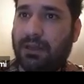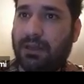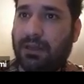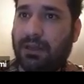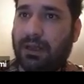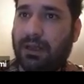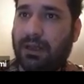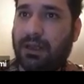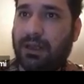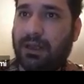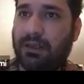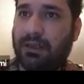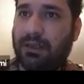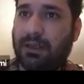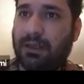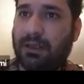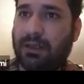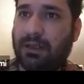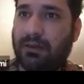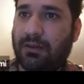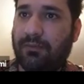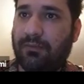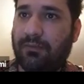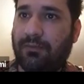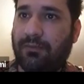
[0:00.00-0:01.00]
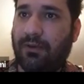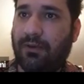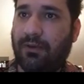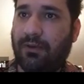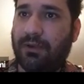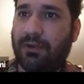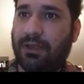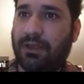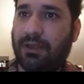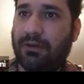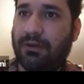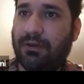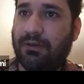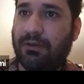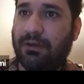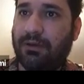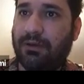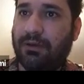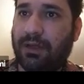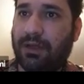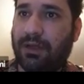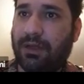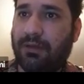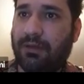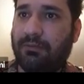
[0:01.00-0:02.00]
hanging in from here,
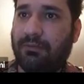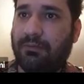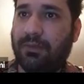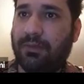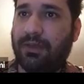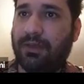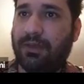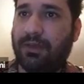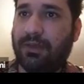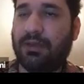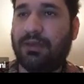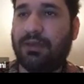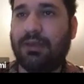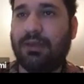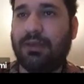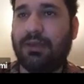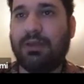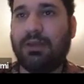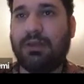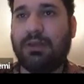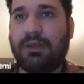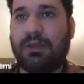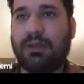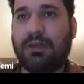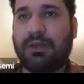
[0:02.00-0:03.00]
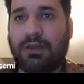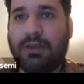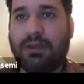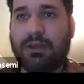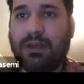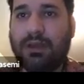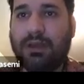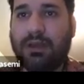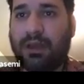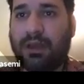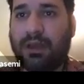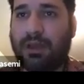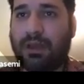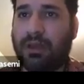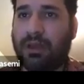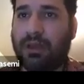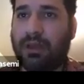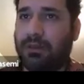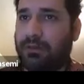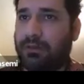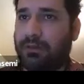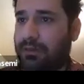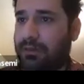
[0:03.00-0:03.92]
M, and